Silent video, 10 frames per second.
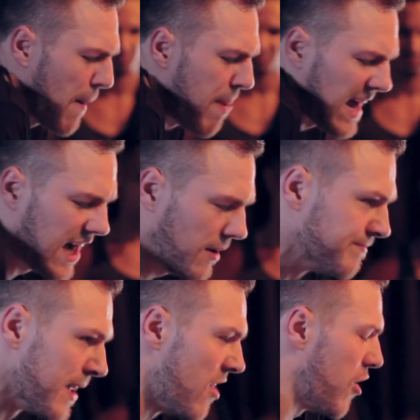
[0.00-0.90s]
I bag
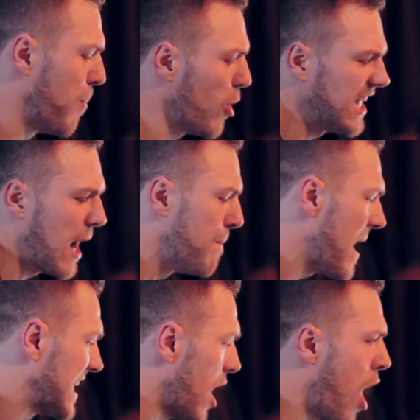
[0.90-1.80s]
it, the body I
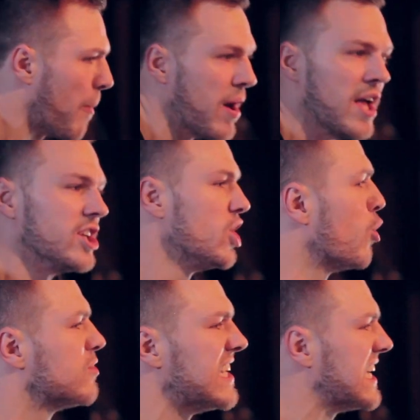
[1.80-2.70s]
bag it up
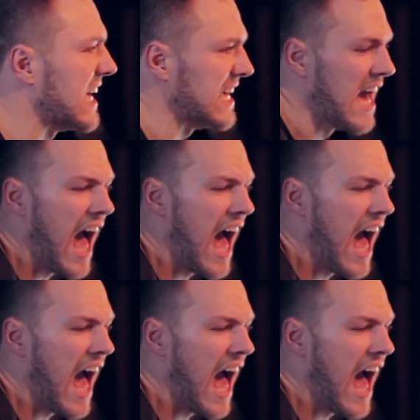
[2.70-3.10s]
no diggity.